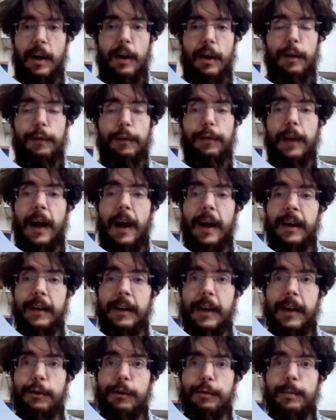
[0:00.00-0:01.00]
Flying
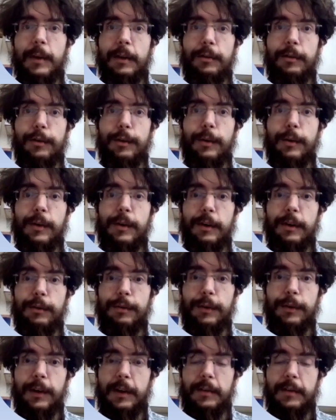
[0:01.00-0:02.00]
Dutchman stories,
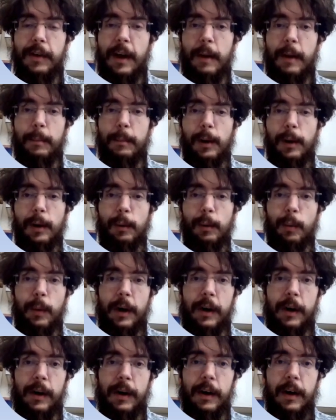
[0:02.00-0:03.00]
for example,
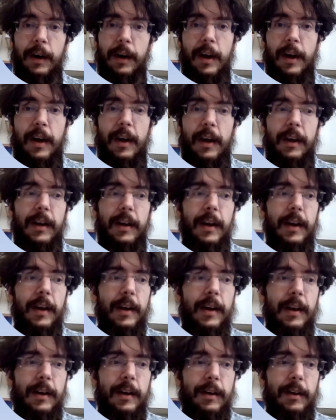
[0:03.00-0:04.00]
where the
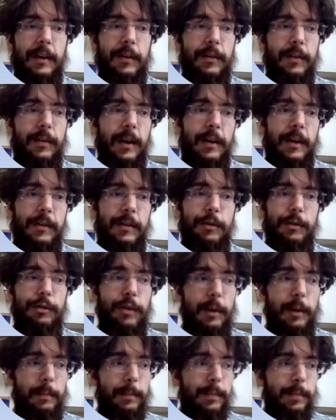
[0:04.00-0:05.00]
idea is there's a
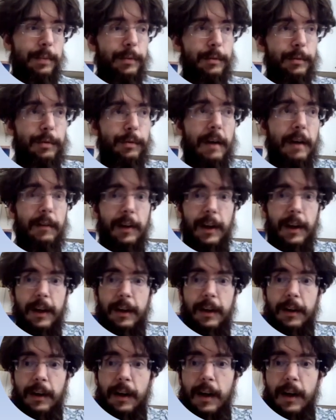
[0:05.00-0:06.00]
ship
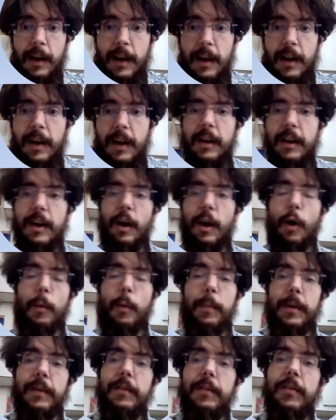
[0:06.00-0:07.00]
traveling the
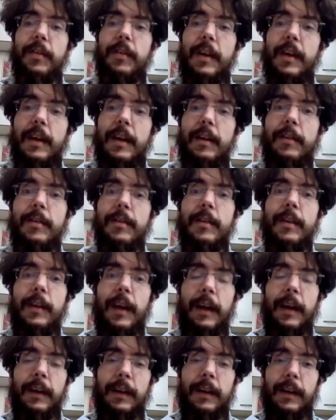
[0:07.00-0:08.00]
open seas and
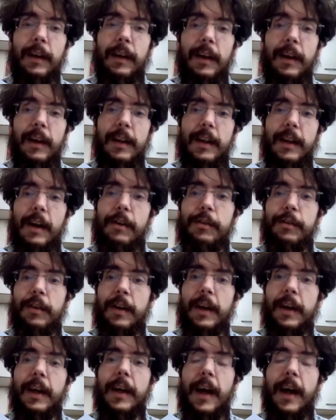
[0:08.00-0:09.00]
then there's an
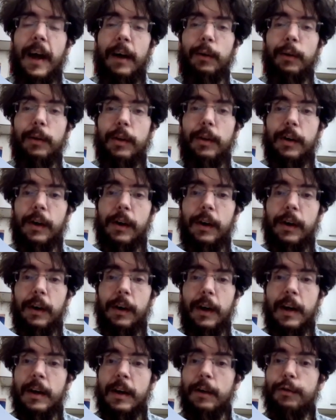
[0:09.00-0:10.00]
encounter
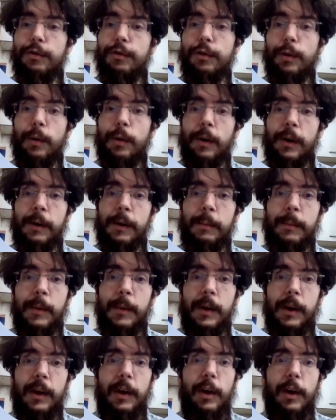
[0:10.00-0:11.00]
in a storm
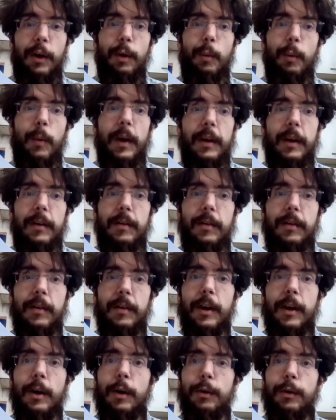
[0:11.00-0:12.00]
with the
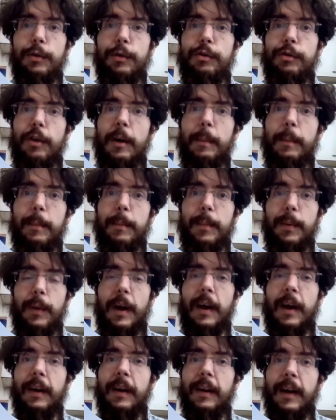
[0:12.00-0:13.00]
ghost ship
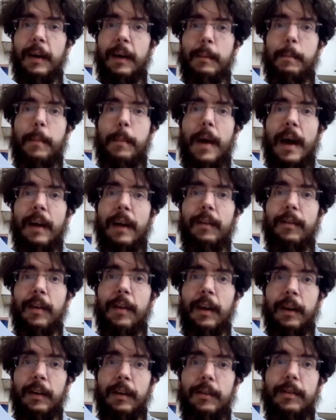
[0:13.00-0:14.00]
and then bad
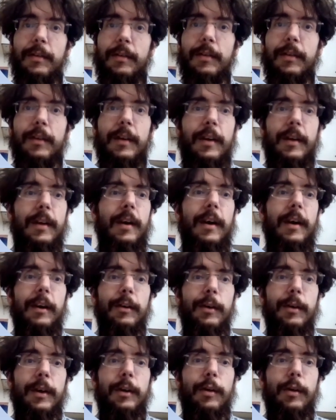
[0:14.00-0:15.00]
things are
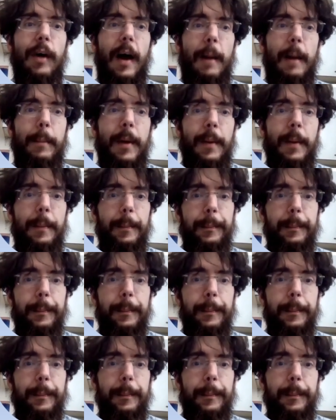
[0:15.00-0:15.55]
going to happen.